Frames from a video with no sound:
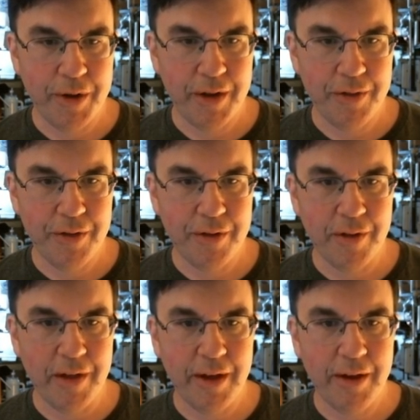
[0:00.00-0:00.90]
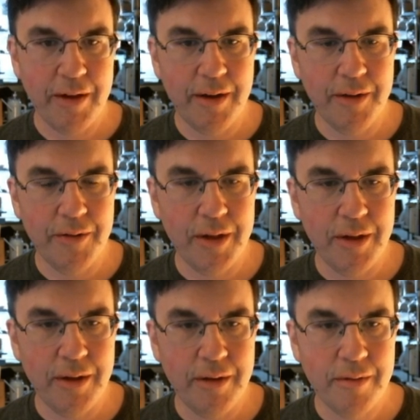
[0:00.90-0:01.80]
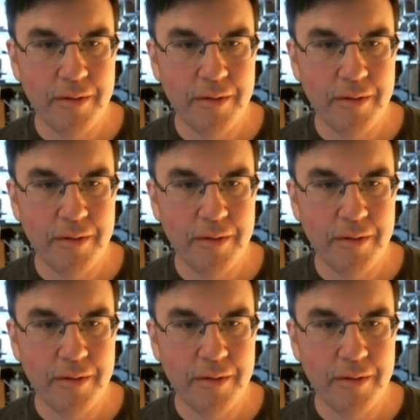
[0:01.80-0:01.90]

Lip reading: They had this delay in the